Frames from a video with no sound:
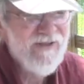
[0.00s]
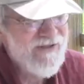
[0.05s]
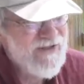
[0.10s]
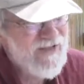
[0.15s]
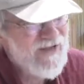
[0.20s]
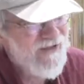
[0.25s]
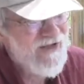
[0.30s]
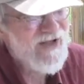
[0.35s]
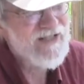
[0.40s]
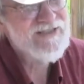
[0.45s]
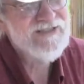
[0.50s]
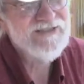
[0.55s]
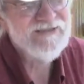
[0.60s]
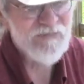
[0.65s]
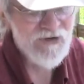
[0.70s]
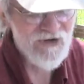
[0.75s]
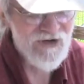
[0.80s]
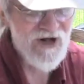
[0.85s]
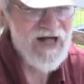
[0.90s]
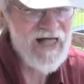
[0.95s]
You know, it's
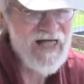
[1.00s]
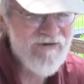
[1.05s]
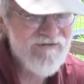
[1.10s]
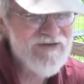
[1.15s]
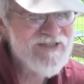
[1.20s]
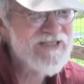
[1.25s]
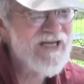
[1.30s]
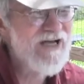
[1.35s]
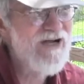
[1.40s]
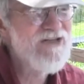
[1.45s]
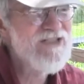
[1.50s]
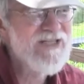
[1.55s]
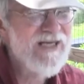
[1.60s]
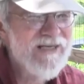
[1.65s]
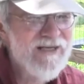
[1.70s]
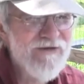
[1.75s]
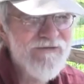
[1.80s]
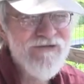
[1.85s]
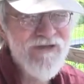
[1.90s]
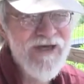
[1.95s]
put all of its energy
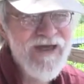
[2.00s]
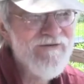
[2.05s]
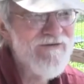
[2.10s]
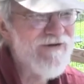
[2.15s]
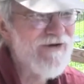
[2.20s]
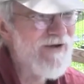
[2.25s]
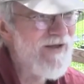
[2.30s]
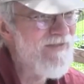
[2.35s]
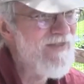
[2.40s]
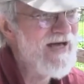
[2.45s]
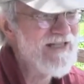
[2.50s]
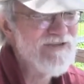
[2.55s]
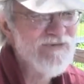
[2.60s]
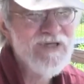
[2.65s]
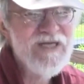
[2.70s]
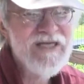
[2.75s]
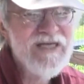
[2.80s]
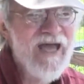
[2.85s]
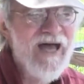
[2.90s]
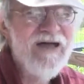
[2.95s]
into flavor, and that's what
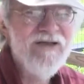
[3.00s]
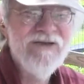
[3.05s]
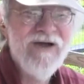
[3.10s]
you get.